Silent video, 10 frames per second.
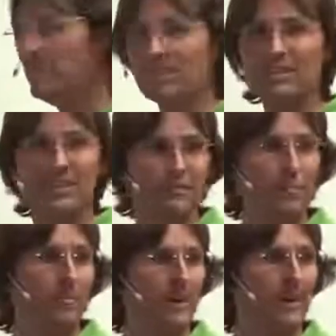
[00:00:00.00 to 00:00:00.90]
particularly
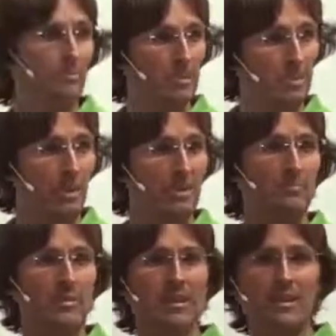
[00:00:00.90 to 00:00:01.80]
if we wake up
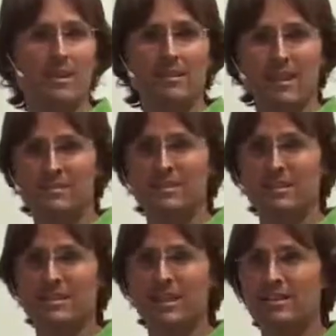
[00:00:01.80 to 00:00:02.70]
ashamed, that's
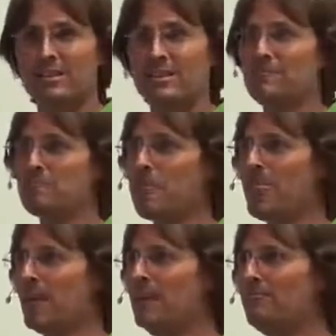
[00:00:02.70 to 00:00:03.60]
an indication.
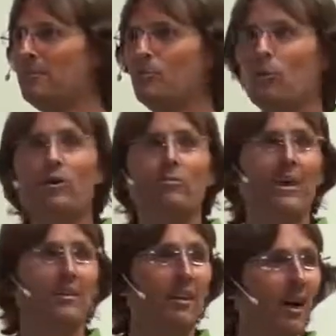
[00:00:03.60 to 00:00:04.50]
If you walk
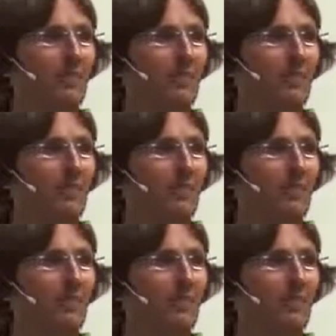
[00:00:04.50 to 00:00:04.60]
around